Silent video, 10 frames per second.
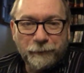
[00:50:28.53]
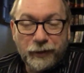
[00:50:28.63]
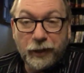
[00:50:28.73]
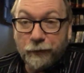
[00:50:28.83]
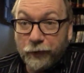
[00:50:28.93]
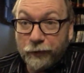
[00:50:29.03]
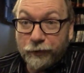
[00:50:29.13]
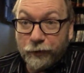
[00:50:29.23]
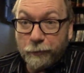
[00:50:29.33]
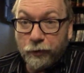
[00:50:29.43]
your fingers
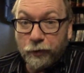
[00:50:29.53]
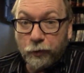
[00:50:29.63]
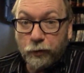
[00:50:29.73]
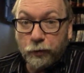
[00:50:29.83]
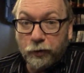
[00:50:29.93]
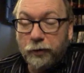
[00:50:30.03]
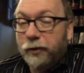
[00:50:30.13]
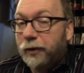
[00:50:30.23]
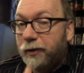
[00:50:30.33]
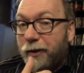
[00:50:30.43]
in it more cool
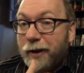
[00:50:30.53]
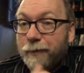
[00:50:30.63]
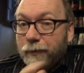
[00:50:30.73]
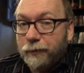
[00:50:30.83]
i